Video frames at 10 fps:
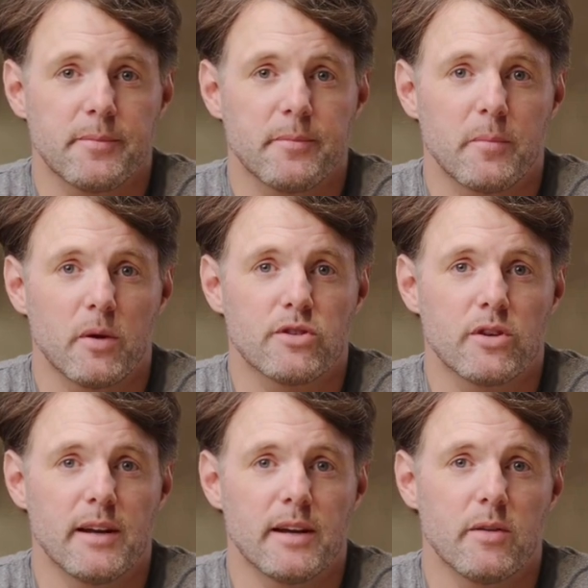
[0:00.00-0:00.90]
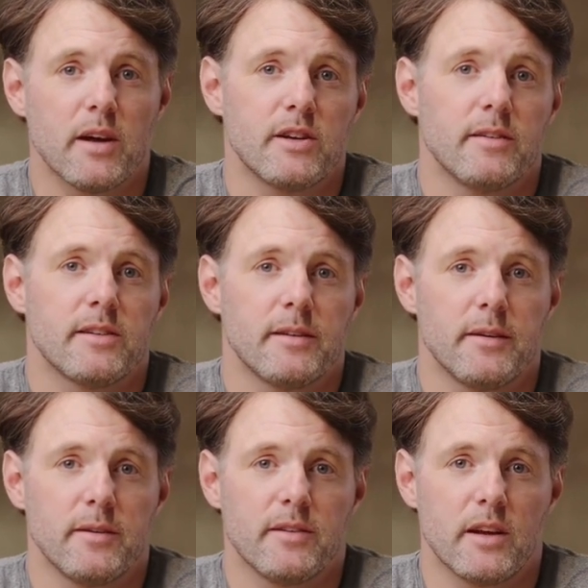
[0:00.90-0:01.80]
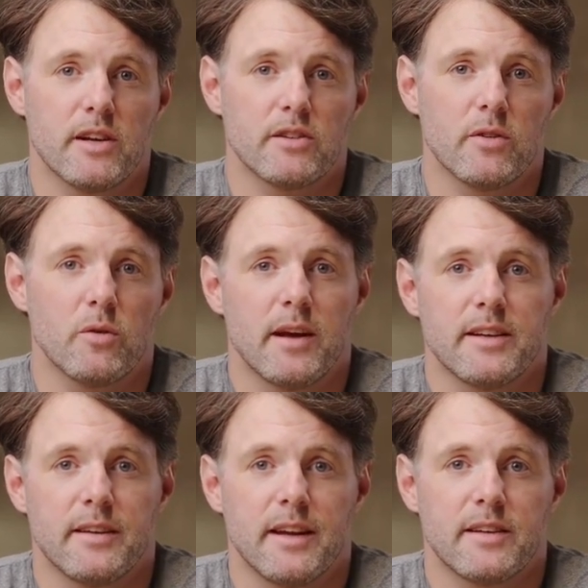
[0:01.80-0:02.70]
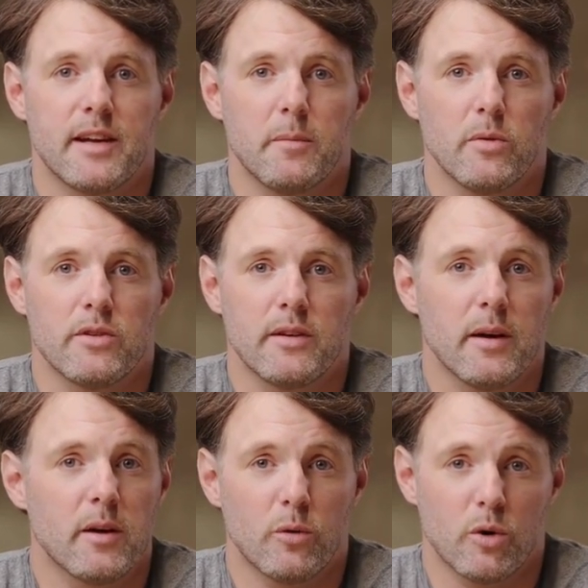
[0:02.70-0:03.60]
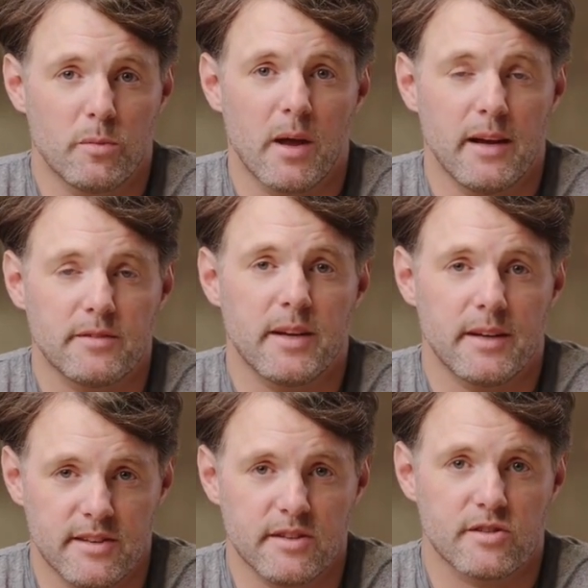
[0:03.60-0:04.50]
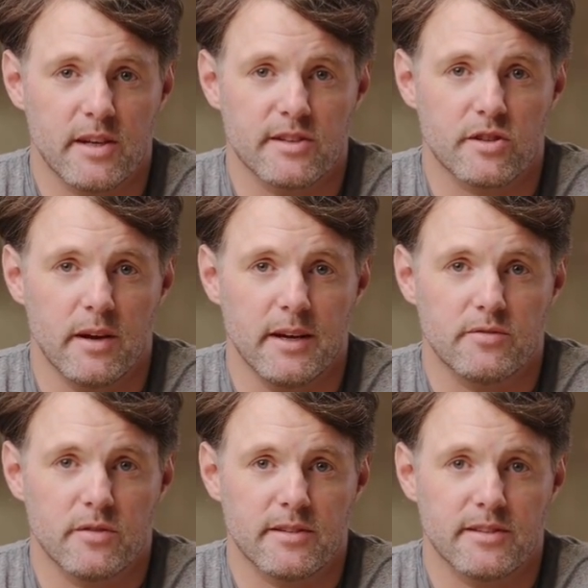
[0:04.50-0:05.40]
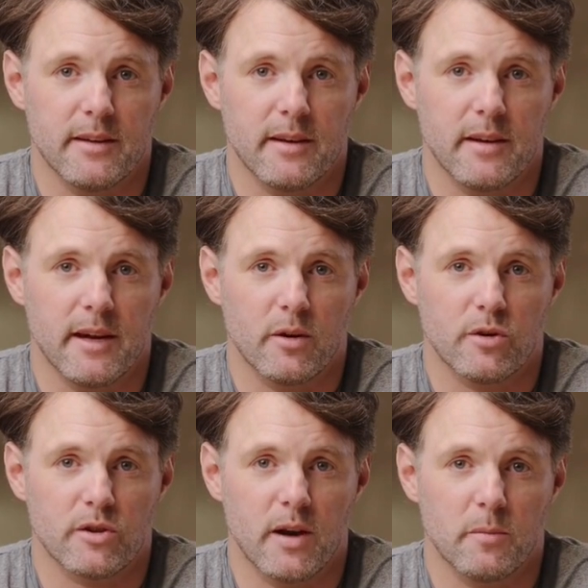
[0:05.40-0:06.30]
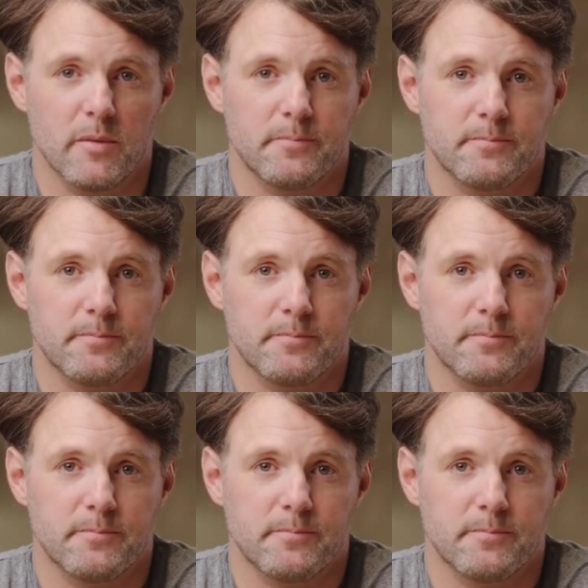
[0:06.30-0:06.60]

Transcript: Post-training corrections, such as reweighting data samples or applying fairness constraints during inference, can also help.